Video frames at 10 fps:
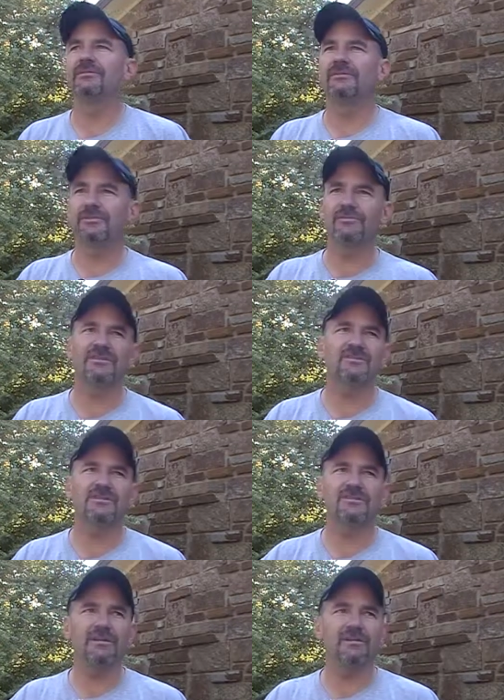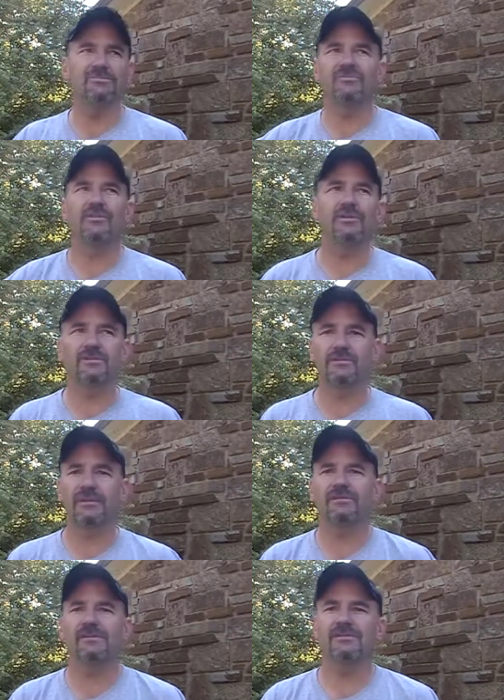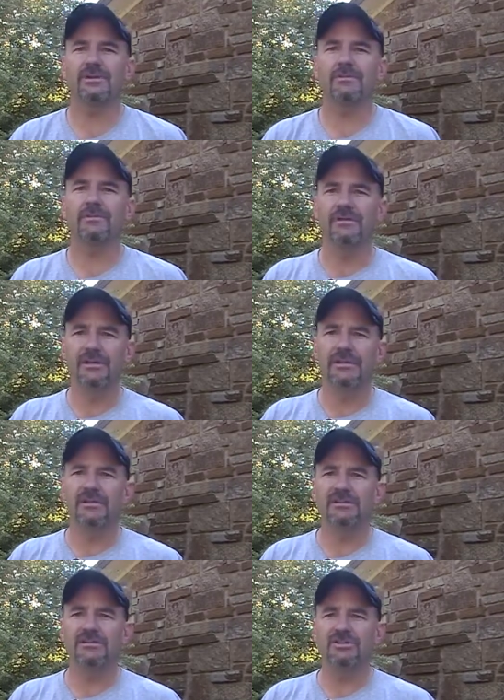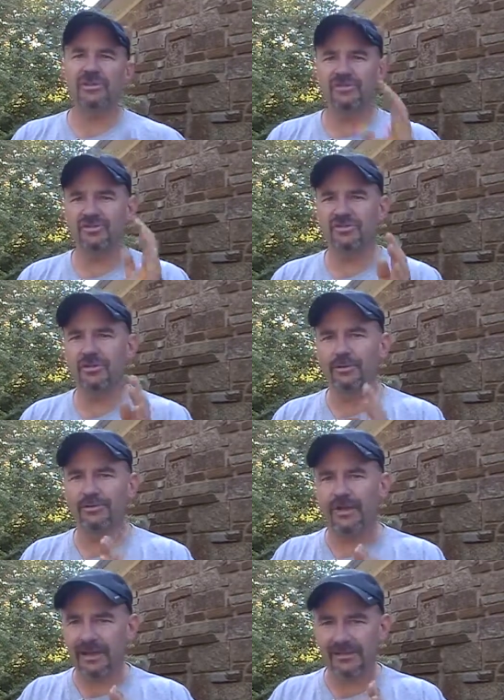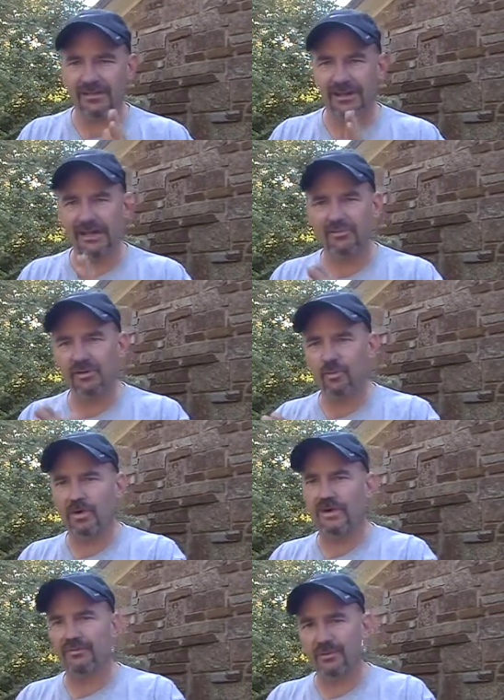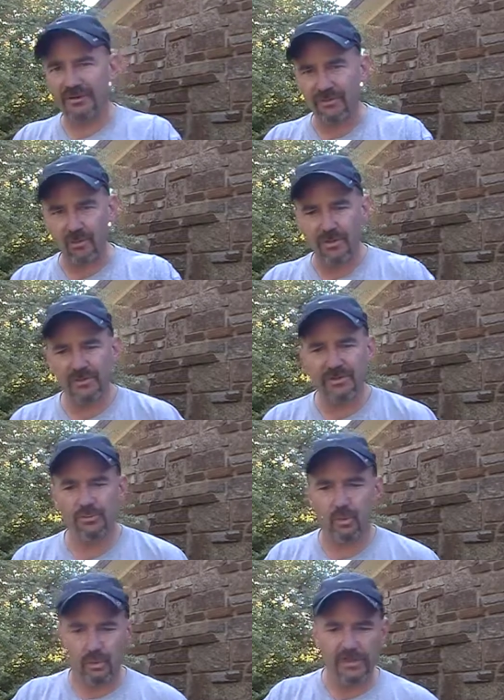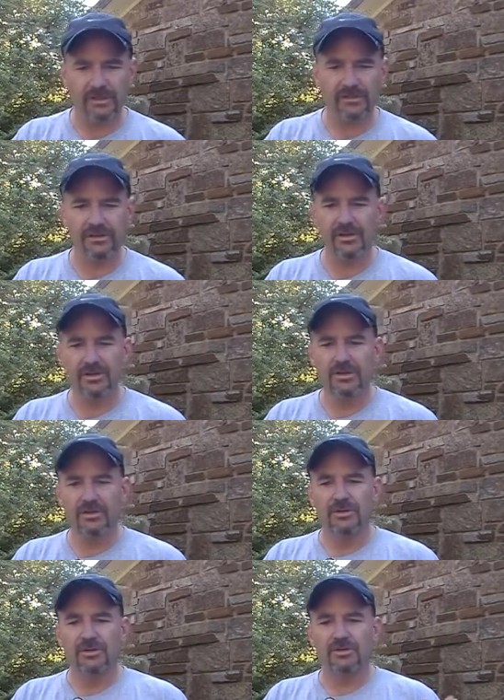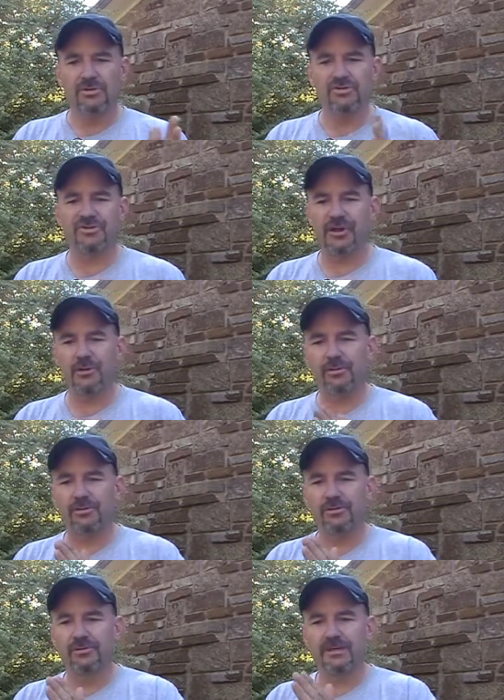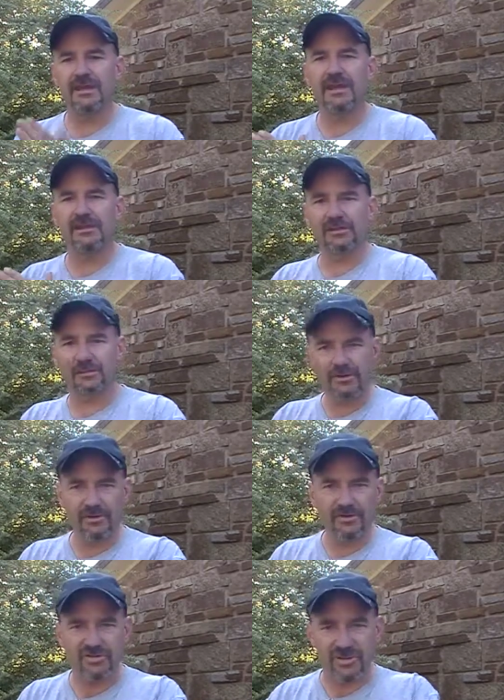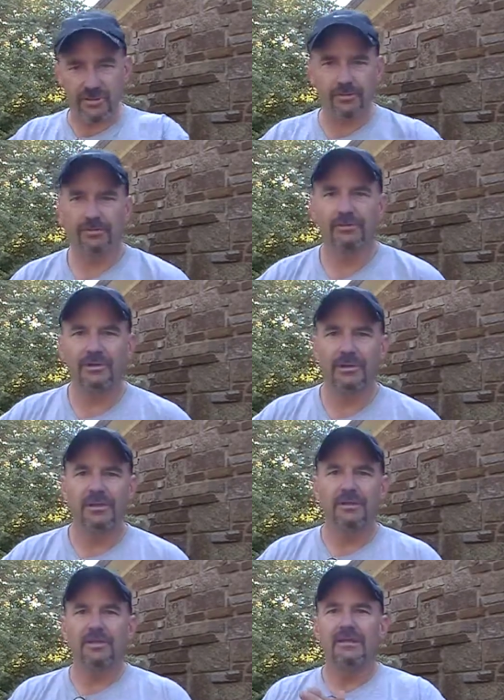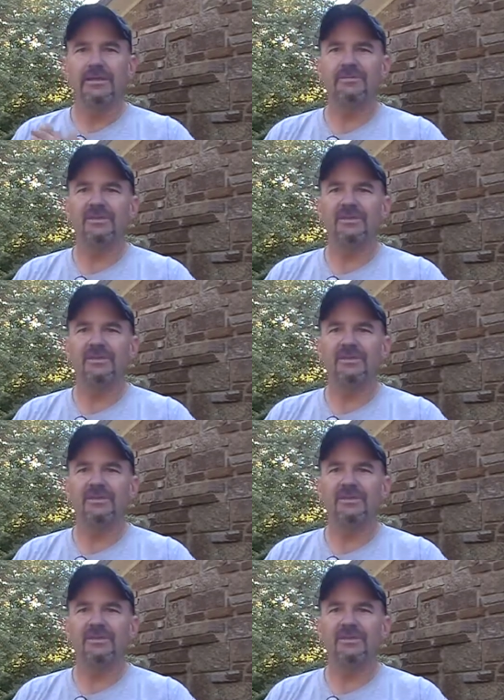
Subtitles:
There was like 643, I think, total. He says you have a soul tie to every one of them. Every woman you were with, your soul connected with their soul, and with